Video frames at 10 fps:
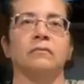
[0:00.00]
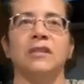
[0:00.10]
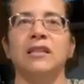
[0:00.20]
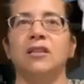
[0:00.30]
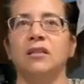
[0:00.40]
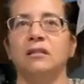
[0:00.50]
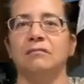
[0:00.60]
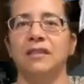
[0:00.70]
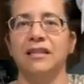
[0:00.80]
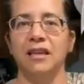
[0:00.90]
The little
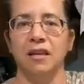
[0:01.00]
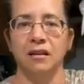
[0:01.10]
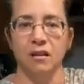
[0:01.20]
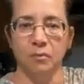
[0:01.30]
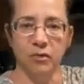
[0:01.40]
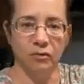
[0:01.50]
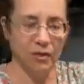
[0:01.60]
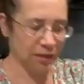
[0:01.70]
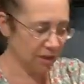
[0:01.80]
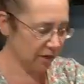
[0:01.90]
skin in
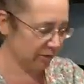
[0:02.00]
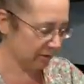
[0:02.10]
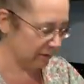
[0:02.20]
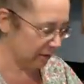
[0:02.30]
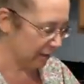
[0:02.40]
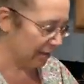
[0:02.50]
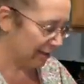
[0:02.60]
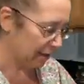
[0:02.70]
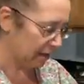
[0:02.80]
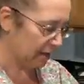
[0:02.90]
between the layers
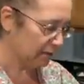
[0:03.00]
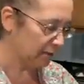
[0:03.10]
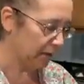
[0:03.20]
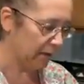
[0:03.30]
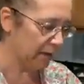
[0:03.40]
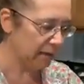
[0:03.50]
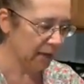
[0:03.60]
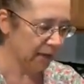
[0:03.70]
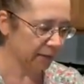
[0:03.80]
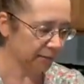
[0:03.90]
kind of is a pain in the
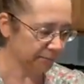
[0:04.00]
neck.